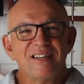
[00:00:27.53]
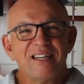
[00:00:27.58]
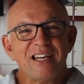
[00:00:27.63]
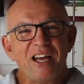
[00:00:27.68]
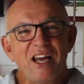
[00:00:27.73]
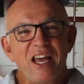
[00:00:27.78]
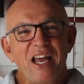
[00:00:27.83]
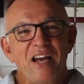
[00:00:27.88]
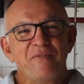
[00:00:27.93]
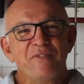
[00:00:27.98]

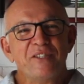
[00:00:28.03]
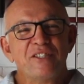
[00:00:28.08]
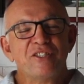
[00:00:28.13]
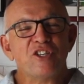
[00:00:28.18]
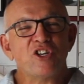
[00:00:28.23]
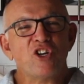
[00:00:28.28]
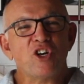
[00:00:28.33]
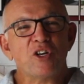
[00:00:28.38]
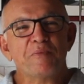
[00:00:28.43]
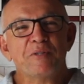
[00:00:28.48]
Now Alvey
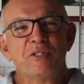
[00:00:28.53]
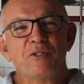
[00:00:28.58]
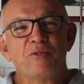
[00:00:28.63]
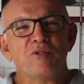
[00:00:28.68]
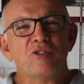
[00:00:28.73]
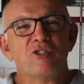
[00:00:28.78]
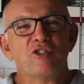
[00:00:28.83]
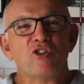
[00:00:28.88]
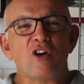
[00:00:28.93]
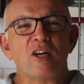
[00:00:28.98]
synonymous
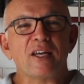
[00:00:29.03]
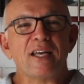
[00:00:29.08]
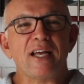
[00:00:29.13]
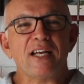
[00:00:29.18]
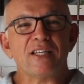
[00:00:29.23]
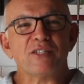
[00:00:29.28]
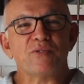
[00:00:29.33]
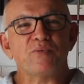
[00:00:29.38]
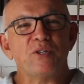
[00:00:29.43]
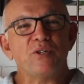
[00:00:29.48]
with
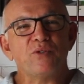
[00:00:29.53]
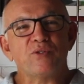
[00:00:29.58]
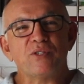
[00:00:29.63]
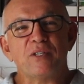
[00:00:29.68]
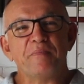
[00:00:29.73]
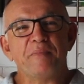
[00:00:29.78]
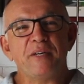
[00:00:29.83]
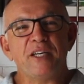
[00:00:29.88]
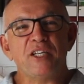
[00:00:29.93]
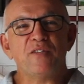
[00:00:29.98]
sidecast reels
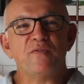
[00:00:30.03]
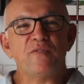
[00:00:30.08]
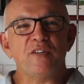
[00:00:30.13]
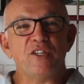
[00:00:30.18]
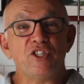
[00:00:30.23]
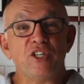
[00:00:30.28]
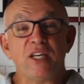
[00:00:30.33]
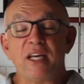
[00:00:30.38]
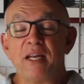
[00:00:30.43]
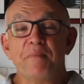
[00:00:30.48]
and beach
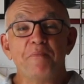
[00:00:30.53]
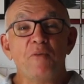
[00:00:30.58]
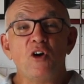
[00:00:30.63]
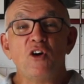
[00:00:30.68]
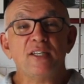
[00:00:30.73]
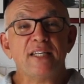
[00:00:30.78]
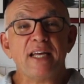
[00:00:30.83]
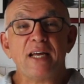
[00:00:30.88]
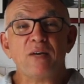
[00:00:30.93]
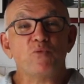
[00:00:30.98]
fishing and
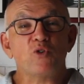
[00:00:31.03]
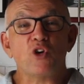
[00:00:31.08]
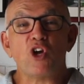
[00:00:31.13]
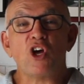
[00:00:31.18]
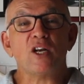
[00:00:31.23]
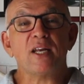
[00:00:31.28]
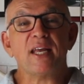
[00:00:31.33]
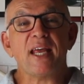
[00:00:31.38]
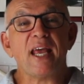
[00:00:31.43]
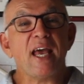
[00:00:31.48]
my dad would
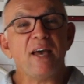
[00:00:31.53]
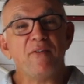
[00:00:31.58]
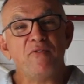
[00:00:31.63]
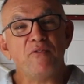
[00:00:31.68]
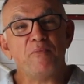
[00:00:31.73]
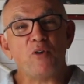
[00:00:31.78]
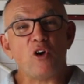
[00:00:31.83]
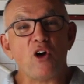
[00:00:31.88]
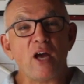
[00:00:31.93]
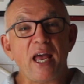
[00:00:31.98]
only ever
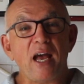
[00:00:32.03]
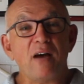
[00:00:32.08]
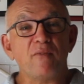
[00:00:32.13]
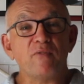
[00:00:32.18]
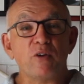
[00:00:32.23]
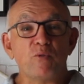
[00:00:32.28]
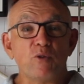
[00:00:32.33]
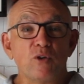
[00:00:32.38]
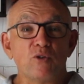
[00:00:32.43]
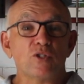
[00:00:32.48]
buy
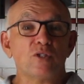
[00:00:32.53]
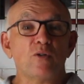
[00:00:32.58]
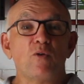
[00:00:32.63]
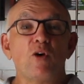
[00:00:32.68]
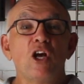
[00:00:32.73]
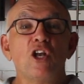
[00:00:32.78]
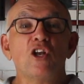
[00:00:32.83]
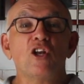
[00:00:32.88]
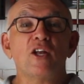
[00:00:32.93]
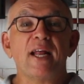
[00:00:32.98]
Alvey reels so
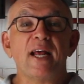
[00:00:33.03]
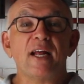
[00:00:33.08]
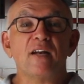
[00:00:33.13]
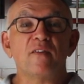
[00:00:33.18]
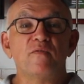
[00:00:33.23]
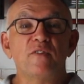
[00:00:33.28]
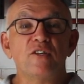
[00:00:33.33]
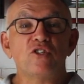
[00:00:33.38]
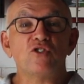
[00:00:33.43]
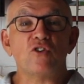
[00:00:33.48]
I learned how to
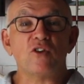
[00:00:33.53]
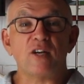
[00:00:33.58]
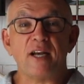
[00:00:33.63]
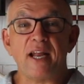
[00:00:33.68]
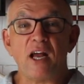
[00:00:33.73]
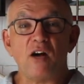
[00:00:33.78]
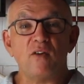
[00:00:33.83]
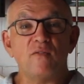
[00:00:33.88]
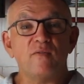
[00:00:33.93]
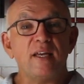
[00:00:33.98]
fish on an
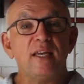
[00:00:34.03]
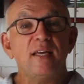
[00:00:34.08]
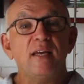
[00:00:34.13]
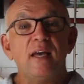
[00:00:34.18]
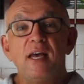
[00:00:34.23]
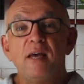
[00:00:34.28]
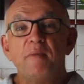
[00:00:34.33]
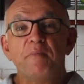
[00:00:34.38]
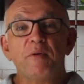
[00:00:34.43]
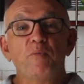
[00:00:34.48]
Alvey
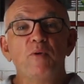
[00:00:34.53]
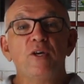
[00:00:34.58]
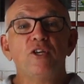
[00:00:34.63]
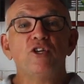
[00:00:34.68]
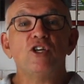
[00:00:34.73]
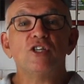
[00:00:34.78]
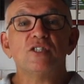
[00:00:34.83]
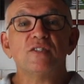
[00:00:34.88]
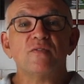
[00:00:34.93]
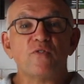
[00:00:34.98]
but we'd
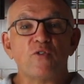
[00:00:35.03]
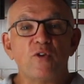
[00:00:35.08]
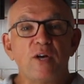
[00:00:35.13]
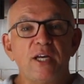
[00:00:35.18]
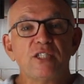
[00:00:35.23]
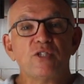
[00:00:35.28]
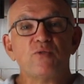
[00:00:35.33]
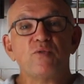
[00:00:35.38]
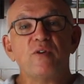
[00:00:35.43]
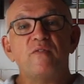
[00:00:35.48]
use it for
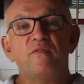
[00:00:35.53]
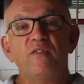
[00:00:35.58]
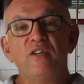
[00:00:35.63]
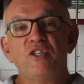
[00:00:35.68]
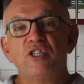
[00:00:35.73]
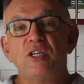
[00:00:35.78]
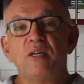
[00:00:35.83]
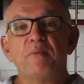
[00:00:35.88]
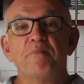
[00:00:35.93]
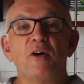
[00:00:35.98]
estuary
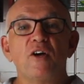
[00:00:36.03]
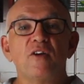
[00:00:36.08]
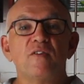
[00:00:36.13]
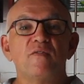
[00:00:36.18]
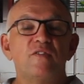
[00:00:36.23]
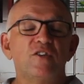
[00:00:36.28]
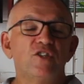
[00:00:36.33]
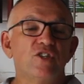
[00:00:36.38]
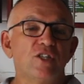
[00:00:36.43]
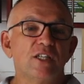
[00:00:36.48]
fishing, boat
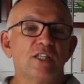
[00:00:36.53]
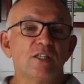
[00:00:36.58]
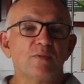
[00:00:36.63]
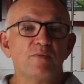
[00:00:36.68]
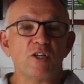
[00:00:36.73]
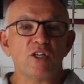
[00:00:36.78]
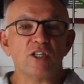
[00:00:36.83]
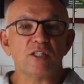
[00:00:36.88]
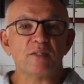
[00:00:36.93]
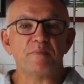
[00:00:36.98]
fishing as
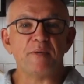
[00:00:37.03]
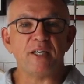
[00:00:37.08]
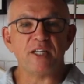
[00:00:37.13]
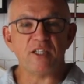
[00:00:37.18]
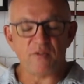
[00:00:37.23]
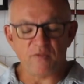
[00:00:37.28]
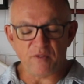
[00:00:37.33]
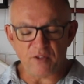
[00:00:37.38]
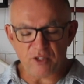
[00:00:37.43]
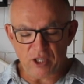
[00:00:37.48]
well as
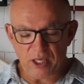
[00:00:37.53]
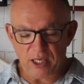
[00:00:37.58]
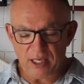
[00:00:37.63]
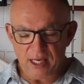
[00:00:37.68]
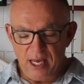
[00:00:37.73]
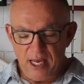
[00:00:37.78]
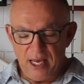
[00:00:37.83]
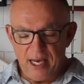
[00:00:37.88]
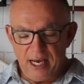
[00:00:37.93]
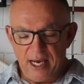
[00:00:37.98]
beach fishing
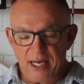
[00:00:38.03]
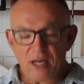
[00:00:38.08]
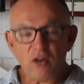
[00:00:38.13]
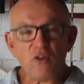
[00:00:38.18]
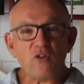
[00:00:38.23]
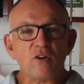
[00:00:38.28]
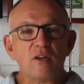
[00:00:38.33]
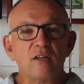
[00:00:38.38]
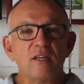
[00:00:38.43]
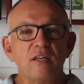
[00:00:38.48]
and
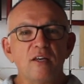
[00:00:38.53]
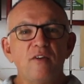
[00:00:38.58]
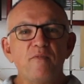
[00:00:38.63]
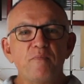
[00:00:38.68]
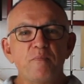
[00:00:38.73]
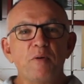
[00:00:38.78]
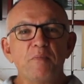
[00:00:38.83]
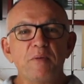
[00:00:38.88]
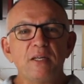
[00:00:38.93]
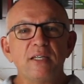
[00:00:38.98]
look
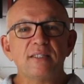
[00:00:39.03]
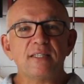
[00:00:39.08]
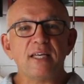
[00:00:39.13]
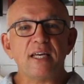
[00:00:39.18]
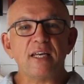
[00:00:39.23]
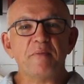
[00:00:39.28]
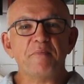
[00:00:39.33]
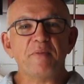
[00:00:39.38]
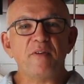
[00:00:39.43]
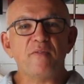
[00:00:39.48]
you've probably
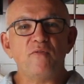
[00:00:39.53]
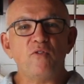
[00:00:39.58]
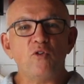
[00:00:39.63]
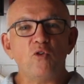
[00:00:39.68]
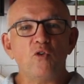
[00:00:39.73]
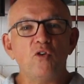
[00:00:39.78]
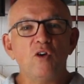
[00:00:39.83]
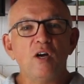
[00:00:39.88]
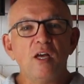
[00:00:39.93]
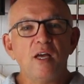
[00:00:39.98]
seen them
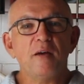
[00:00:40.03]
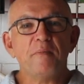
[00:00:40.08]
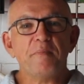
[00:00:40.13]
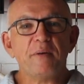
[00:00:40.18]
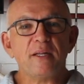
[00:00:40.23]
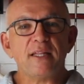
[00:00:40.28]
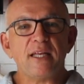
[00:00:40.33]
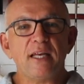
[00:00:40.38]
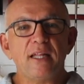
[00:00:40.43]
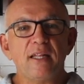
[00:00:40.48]
before
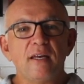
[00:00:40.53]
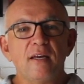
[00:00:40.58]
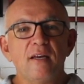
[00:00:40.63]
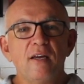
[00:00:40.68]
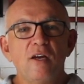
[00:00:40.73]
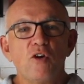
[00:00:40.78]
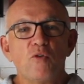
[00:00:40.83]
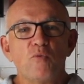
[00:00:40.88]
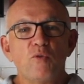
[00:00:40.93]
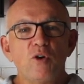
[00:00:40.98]
but they're the
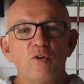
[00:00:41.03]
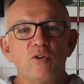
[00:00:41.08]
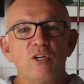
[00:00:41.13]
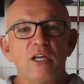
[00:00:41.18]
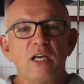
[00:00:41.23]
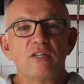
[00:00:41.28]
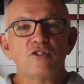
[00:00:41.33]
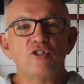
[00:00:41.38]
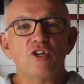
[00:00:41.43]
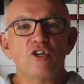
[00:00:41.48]
reel
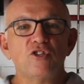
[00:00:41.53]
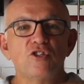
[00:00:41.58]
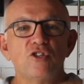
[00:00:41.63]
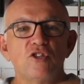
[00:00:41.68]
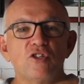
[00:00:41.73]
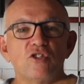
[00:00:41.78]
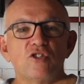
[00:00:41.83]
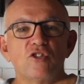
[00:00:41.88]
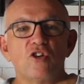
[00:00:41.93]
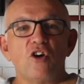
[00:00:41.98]
you turn to
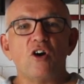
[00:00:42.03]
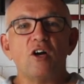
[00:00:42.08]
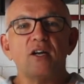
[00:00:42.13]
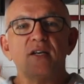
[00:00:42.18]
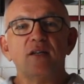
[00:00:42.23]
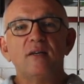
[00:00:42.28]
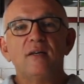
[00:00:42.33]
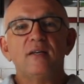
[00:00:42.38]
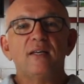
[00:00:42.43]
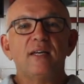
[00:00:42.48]
the
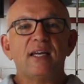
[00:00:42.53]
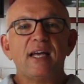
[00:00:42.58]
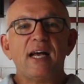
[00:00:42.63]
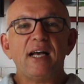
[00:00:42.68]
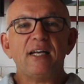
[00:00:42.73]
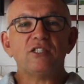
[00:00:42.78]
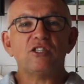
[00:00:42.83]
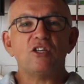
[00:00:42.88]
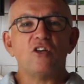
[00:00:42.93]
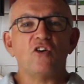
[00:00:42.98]
side, you
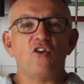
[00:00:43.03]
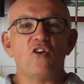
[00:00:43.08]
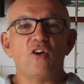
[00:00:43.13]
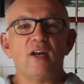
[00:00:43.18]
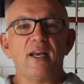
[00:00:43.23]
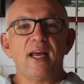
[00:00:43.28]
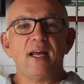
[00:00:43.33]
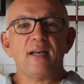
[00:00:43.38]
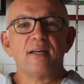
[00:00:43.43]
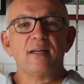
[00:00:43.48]
cast your
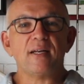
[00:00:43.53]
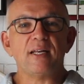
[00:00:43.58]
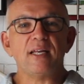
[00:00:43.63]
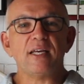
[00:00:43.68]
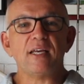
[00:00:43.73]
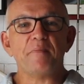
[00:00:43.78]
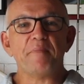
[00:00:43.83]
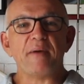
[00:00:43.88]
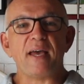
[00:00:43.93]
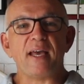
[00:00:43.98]
line out,
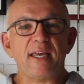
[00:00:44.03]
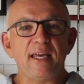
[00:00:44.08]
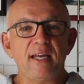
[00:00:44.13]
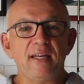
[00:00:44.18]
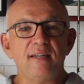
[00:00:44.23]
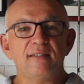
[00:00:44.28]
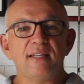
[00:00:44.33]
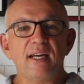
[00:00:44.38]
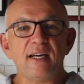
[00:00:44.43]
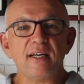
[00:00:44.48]
click it back
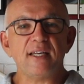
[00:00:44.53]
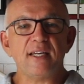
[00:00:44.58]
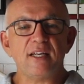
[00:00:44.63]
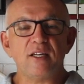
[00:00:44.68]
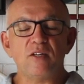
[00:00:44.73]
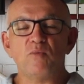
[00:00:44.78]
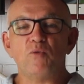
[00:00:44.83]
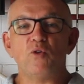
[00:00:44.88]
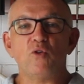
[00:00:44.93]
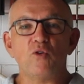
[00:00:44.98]
in, dunk it
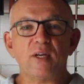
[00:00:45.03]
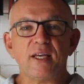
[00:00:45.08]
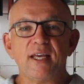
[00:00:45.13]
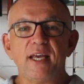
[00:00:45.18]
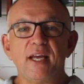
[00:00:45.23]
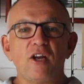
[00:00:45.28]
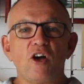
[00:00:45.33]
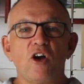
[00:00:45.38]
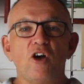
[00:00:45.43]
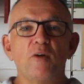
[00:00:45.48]
in the water,
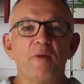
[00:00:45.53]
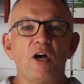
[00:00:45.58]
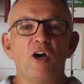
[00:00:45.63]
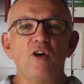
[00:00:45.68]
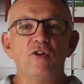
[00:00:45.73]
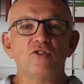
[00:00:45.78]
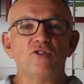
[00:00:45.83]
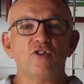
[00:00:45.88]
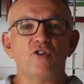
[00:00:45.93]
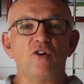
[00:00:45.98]
get home,
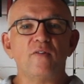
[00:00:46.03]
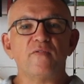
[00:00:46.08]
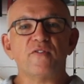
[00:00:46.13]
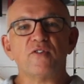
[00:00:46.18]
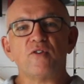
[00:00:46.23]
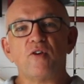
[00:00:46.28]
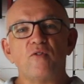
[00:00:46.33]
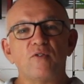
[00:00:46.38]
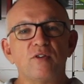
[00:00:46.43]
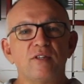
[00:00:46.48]
hose it off,
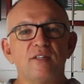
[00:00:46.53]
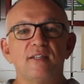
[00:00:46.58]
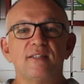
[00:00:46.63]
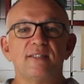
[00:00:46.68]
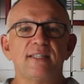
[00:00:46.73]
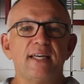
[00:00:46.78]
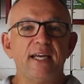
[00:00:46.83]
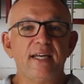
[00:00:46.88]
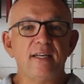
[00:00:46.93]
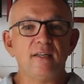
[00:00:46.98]
throw it in the
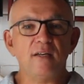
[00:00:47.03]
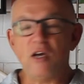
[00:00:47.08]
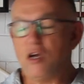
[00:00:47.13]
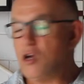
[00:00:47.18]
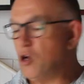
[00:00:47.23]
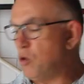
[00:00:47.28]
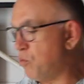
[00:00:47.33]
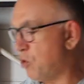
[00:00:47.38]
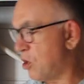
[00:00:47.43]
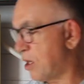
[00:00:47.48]
sand,
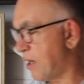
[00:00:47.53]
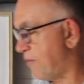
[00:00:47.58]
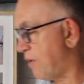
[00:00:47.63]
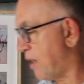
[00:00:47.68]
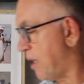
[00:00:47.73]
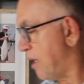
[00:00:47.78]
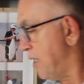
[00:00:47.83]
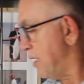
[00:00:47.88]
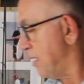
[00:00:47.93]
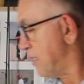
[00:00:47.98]

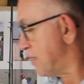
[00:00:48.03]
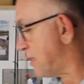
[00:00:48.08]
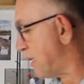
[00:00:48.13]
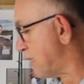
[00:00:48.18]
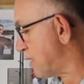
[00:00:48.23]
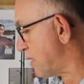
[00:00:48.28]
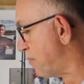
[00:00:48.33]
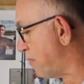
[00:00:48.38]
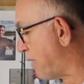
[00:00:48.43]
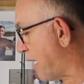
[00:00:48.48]
whatever
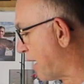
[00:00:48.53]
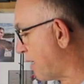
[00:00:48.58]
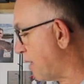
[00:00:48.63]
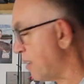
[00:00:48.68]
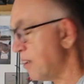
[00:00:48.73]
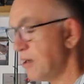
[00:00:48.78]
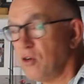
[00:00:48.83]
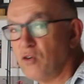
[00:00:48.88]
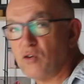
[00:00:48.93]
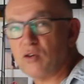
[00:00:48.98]
doesn't
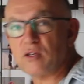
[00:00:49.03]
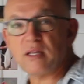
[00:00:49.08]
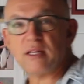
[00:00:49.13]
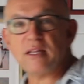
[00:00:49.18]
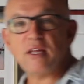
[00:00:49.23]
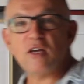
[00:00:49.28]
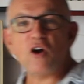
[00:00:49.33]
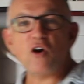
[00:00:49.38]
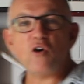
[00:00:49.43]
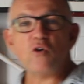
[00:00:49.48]
matter. Look,
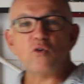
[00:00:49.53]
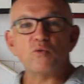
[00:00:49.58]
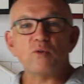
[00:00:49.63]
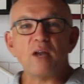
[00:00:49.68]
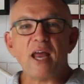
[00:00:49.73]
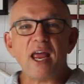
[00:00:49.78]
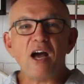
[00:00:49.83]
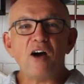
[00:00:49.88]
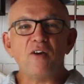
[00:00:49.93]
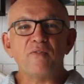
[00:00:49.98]
the old
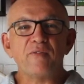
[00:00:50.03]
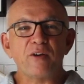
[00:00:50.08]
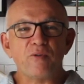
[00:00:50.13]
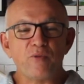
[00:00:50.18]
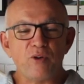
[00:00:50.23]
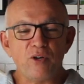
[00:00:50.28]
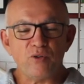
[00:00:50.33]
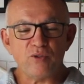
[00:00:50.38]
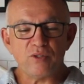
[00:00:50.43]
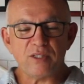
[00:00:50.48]
Alvey
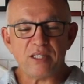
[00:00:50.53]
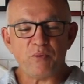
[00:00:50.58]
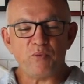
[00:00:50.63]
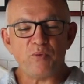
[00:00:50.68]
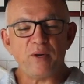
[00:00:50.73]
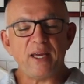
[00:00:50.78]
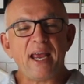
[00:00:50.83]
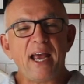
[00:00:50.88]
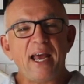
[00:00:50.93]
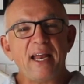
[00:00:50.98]
reels that
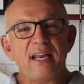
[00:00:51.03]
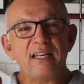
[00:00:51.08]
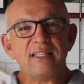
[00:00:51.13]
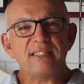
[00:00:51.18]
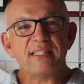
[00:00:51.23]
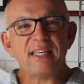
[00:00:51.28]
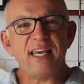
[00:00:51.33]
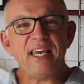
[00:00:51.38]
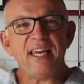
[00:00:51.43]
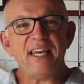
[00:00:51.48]
we had
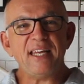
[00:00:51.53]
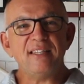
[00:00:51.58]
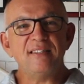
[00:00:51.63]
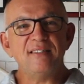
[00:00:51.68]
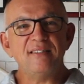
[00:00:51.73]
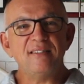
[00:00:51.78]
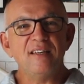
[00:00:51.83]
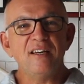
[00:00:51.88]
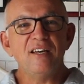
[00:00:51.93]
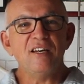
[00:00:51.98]
as
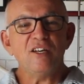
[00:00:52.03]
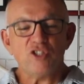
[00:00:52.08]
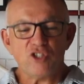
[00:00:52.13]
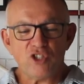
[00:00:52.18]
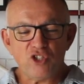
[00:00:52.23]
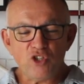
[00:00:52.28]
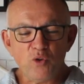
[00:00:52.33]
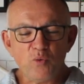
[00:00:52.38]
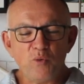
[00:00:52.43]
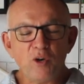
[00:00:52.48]
kids
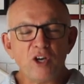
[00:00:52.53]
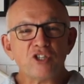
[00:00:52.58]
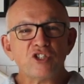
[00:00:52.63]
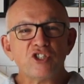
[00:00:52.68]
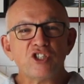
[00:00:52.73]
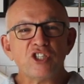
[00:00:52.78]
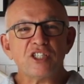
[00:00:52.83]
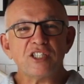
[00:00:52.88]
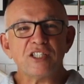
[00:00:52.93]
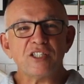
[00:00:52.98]
still works
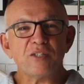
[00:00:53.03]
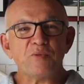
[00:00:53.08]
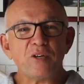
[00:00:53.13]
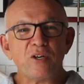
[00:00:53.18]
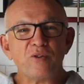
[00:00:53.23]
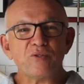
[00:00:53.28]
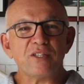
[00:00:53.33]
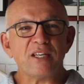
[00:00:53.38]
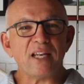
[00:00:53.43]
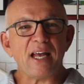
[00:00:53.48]
just as
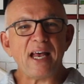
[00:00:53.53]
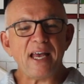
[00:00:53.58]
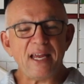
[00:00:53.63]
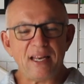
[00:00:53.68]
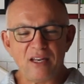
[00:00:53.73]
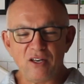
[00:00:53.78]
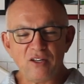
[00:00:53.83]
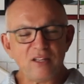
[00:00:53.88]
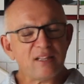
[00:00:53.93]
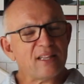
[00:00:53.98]
well
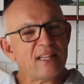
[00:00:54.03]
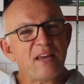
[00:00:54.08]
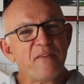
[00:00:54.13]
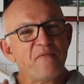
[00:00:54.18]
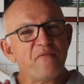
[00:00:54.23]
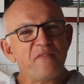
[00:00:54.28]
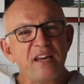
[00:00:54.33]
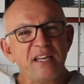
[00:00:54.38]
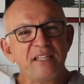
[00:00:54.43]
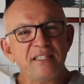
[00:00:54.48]
today. Look, they're
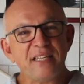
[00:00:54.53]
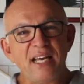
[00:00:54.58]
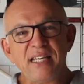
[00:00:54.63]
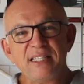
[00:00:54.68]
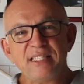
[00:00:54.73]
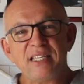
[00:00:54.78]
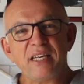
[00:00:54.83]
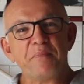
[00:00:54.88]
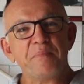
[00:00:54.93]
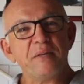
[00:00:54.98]

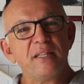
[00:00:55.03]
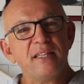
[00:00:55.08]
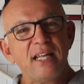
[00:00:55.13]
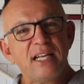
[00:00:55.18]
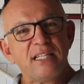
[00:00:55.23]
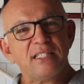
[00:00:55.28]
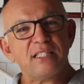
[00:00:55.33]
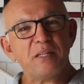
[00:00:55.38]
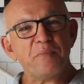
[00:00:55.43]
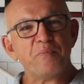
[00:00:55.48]
fantastic, but
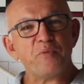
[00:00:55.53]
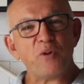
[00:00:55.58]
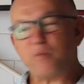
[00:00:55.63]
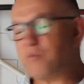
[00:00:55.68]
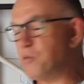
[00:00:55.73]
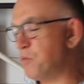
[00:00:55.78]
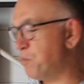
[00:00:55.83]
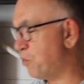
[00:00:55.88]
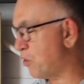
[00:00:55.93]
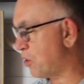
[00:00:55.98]
that's the
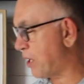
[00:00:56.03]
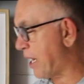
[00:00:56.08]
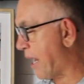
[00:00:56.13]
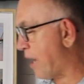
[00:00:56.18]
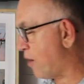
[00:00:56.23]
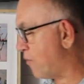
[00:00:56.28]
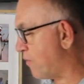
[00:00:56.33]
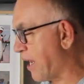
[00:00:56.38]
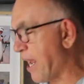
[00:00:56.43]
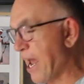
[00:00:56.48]
problem what
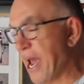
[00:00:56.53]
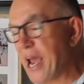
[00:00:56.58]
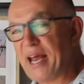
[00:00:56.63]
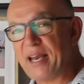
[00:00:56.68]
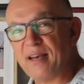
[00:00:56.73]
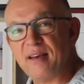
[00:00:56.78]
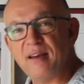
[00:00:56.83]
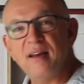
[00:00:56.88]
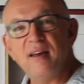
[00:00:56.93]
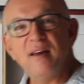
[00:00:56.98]
Alvey
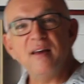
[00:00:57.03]
had.